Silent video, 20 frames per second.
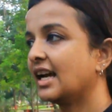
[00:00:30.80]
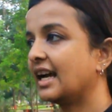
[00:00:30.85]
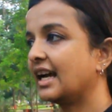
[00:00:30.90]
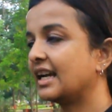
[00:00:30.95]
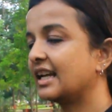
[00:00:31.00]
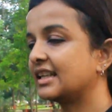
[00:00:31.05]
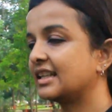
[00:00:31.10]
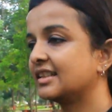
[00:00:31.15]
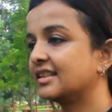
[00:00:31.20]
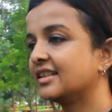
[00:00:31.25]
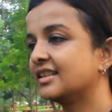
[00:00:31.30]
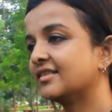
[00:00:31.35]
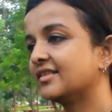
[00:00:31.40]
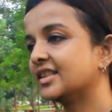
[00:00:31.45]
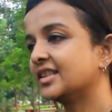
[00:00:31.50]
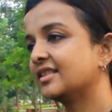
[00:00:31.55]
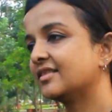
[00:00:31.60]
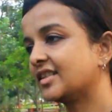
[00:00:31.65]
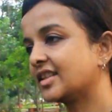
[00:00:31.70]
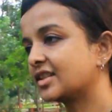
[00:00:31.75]
And idu
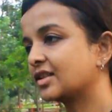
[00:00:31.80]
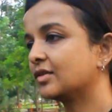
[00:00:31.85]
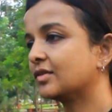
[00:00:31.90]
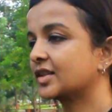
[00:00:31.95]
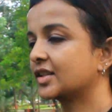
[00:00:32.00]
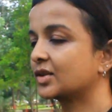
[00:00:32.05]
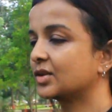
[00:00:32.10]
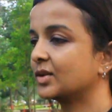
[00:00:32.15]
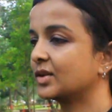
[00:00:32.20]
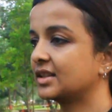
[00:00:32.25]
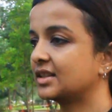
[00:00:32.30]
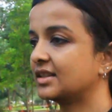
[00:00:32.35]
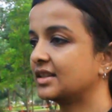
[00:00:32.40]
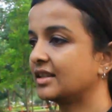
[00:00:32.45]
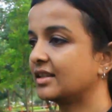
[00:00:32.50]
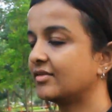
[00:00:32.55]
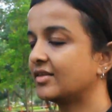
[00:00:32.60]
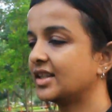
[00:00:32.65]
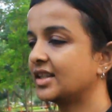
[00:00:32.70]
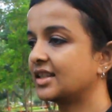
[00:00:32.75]
vandu varsham varsham indha
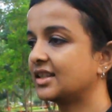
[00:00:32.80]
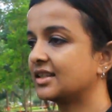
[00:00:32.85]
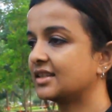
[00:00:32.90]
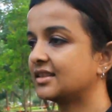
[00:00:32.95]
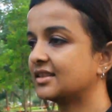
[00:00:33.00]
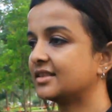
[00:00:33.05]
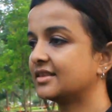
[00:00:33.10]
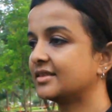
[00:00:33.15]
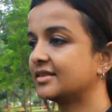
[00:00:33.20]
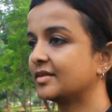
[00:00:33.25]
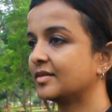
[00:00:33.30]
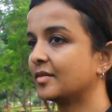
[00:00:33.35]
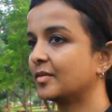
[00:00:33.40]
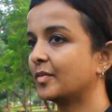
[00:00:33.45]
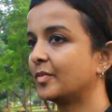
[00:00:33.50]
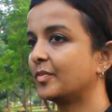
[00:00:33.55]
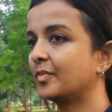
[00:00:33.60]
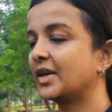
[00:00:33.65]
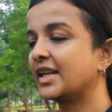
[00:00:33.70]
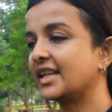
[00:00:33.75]
event
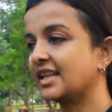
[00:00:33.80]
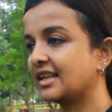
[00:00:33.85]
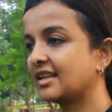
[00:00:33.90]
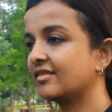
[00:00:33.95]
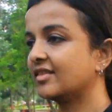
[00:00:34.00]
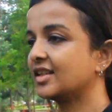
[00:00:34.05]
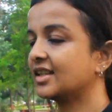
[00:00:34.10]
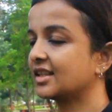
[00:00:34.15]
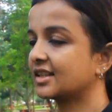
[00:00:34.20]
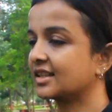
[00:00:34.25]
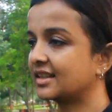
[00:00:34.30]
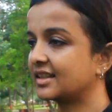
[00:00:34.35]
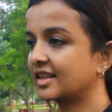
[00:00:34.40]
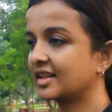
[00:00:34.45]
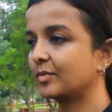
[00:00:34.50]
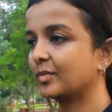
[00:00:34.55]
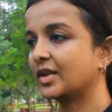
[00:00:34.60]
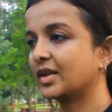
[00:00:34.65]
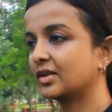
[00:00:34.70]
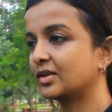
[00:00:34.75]
periya level la conduct
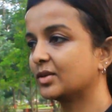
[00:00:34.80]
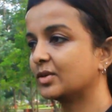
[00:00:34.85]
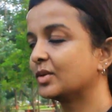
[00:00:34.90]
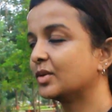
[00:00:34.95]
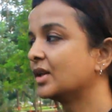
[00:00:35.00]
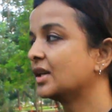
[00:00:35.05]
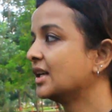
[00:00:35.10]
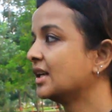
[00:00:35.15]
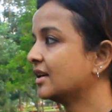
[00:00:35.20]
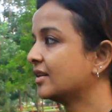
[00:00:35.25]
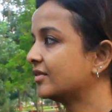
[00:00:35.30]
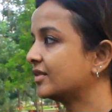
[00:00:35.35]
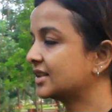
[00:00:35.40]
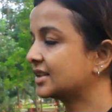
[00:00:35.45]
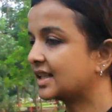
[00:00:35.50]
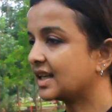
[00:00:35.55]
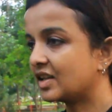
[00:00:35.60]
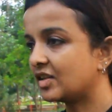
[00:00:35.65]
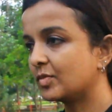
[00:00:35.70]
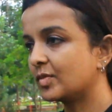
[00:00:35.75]
pannum with
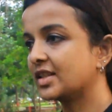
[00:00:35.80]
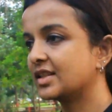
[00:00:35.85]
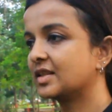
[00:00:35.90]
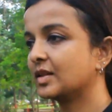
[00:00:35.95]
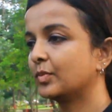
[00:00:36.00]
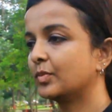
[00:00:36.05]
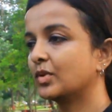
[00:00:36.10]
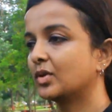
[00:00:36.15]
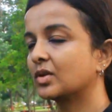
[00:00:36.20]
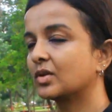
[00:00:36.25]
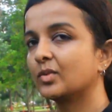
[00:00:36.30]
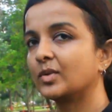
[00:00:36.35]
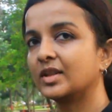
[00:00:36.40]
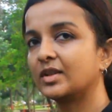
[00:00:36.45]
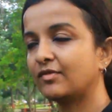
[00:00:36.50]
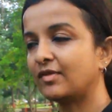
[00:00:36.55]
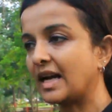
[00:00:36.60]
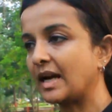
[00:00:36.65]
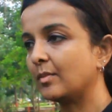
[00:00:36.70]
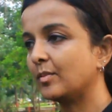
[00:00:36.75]
government support, with
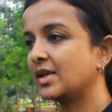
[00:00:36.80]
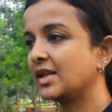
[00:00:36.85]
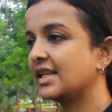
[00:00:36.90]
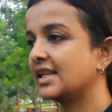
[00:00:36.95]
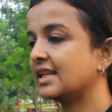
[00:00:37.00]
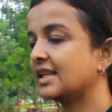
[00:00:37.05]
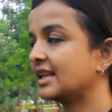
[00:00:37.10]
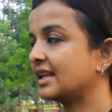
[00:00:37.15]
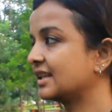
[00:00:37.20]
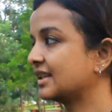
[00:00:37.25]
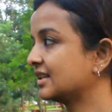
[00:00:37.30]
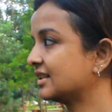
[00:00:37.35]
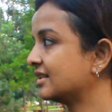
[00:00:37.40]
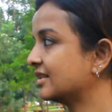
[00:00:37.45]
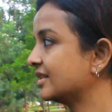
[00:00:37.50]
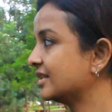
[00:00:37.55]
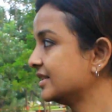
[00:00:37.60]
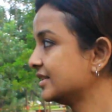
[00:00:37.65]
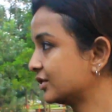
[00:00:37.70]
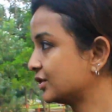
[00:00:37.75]
family and uh,
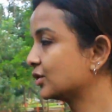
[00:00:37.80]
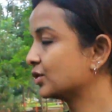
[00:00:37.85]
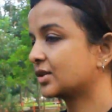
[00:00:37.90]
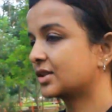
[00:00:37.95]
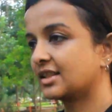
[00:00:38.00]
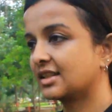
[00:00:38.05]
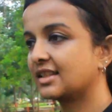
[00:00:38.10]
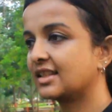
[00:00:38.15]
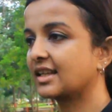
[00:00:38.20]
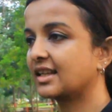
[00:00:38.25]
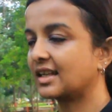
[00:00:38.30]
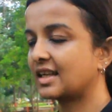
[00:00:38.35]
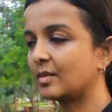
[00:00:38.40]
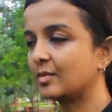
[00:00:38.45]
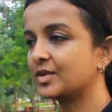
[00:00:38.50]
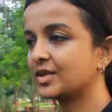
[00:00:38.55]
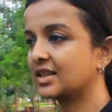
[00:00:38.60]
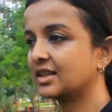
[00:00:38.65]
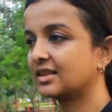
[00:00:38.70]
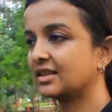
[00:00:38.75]
institutions like
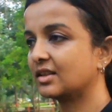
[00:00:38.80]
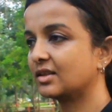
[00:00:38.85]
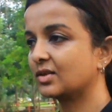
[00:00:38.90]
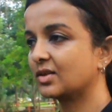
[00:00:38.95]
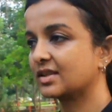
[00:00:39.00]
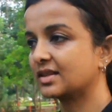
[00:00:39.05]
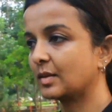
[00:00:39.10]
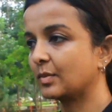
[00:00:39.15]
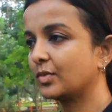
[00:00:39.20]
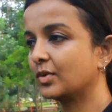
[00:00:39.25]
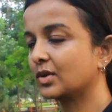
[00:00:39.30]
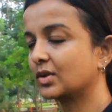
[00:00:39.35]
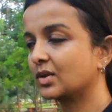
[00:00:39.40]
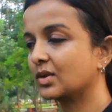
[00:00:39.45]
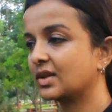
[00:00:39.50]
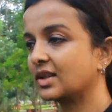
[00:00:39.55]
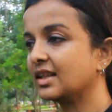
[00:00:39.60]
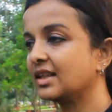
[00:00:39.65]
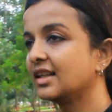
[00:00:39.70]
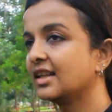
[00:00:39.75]
Ramachandra oda support
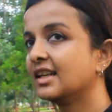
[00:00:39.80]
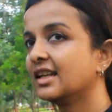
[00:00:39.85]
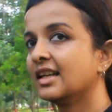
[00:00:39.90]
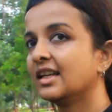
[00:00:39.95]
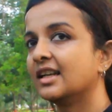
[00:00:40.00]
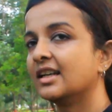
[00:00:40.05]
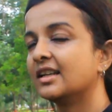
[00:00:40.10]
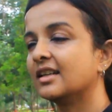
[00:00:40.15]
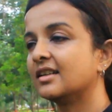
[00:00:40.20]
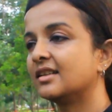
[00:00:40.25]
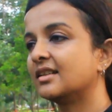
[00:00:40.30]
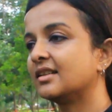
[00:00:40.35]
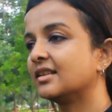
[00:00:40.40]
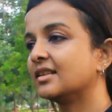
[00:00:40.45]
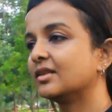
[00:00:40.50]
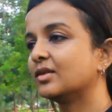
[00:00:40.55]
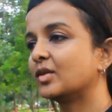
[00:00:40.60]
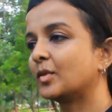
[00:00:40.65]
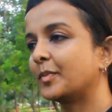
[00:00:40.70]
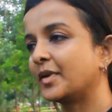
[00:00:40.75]
oda
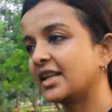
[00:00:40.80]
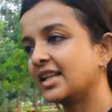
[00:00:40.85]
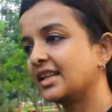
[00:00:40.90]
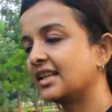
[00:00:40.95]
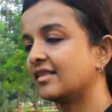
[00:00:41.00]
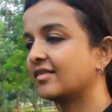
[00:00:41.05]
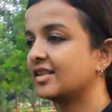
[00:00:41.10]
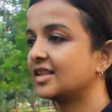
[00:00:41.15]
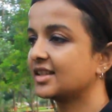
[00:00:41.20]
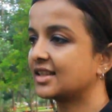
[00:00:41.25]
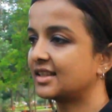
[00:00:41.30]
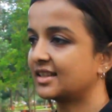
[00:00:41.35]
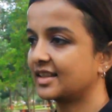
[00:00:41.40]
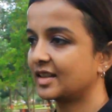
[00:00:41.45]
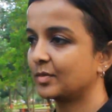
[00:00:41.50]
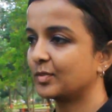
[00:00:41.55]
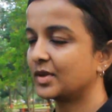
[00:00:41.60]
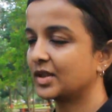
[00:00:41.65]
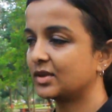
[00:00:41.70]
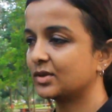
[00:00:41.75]
idu or periya level la
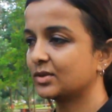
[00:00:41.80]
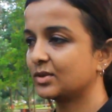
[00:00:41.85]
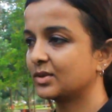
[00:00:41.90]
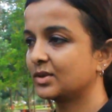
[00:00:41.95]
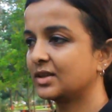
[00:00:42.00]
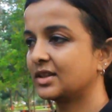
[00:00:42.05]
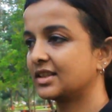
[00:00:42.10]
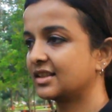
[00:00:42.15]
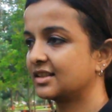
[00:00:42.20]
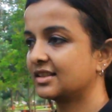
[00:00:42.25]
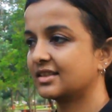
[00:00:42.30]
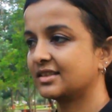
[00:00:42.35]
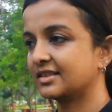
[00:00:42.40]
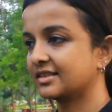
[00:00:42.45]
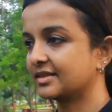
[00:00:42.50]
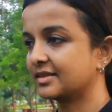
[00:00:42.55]
conduct pannum endru